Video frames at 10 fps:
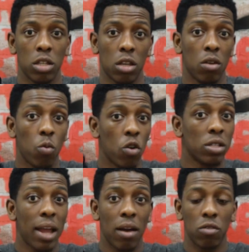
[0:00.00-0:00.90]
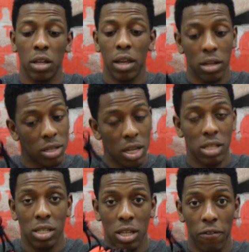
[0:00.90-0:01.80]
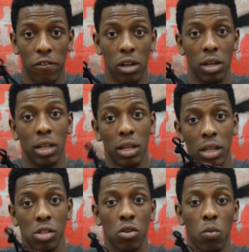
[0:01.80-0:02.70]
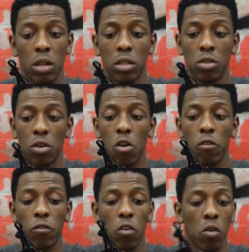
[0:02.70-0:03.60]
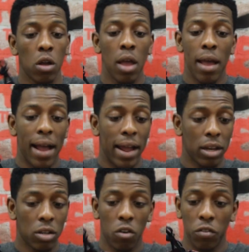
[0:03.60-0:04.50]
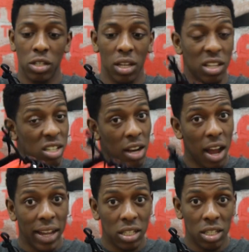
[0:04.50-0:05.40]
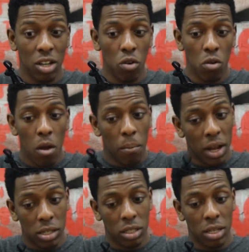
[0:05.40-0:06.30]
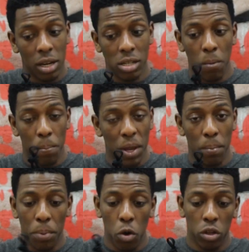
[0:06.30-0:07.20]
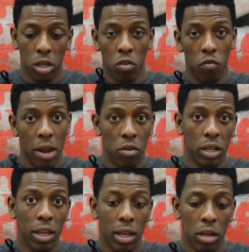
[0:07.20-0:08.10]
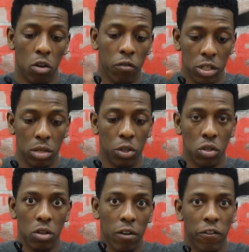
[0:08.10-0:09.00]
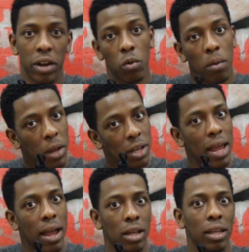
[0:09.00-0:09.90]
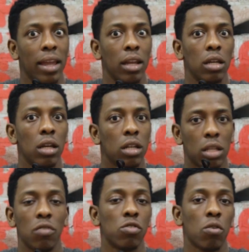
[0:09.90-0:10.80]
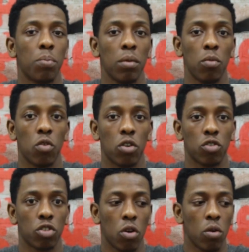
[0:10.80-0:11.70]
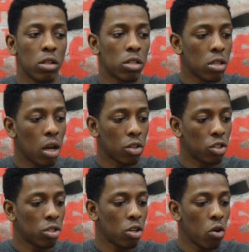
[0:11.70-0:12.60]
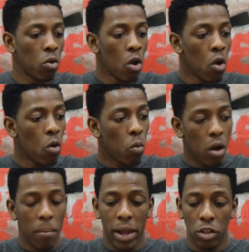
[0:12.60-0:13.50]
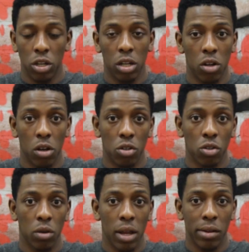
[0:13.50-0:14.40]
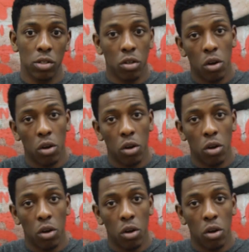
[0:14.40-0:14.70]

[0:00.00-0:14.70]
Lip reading: to what's out there, this definitely is the one to go for. And obviously it's light still, but as I said, it's a bit bulkier around here, obviously because of the framework, but that again gives you a bit more control and touch. So what I'm actually gonna do now is,